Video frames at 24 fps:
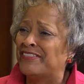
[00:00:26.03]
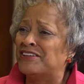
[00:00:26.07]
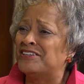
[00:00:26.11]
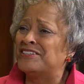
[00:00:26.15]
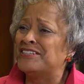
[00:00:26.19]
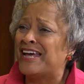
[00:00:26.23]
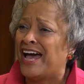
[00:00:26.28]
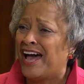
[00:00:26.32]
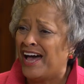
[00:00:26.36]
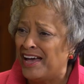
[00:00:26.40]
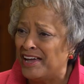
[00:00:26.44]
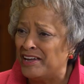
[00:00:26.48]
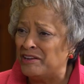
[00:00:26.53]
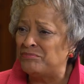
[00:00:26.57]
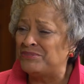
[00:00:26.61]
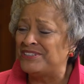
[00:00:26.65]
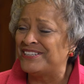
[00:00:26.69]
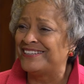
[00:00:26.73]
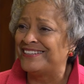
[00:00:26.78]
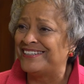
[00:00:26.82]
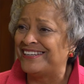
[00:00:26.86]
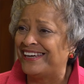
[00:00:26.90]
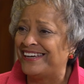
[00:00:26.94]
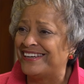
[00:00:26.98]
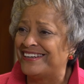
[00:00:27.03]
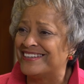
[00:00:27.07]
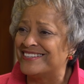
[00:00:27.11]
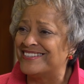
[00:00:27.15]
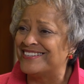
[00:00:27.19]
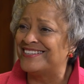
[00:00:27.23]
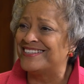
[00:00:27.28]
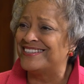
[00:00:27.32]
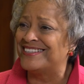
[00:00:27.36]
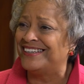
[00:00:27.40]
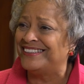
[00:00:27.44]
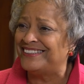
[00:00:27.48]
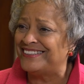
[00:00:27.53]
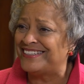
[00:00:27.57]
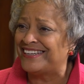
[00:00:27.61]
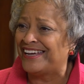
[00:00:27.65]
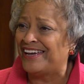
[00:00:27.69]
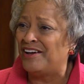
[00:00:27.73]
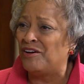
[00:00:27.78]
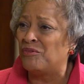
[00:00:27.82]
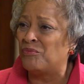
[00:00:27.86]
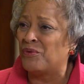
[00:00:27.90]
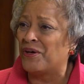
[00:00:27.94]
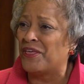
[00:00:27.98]
the time today to sit
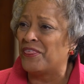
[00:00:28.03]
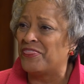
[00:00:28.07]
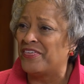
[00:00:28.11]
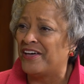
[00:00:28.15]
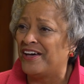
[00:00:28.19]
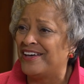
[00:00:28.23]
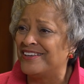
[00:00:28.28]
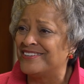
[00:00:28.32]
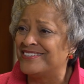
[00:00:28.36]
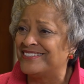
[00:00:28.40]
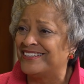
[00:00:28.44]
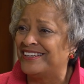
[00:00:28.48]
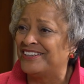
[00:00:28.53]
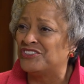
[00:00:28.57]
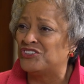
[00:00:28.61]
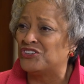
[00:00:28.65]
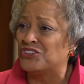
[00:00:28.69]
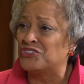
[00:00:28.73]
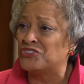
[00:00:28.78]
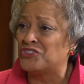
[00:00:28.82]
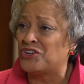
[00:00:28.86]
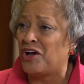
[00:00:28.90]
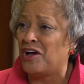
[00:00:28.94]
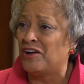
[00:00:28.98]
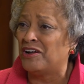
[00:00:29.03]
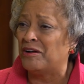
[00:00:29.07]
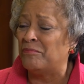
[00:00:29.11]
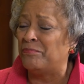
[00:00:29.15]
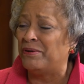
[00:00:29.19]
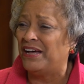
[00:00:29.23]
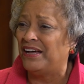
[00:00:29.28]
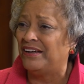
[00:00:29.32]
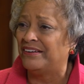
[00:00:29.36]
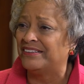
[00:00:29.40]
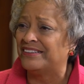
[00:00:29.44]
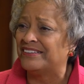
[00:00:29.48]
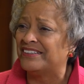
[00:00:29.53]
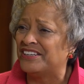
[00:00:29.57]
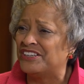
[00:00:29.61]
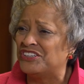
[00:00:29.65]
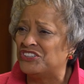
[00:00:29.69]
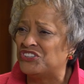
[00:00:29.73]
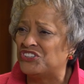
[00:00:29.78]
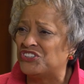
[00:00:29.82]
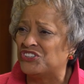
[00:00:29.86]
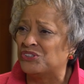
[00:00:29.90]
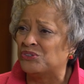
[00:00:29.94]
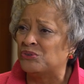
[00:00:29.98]
down with us and just talk about an
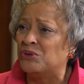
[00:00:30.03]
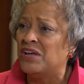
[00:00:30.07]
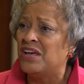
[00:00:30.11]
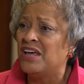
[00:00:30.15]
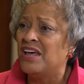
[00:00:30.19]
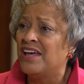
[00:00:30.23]
issue